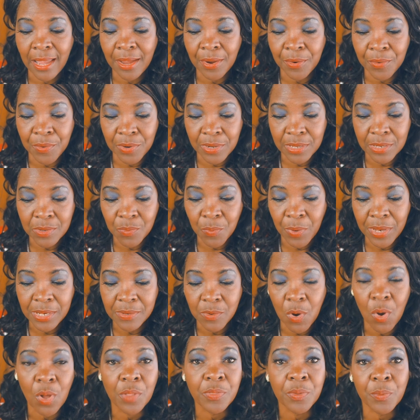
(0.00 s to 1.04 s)
Aaron, went
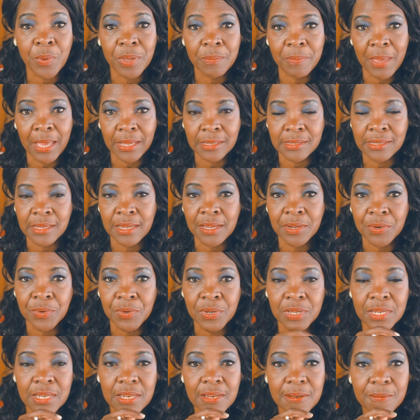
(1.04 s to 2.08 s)
all the way back to
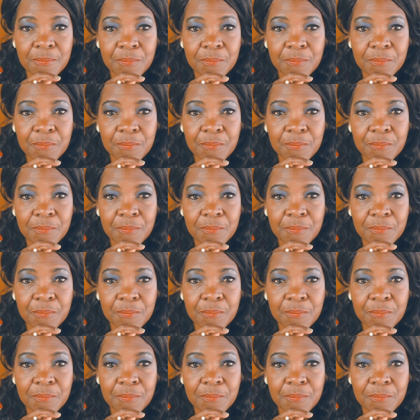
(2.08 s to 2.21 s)
Aaron.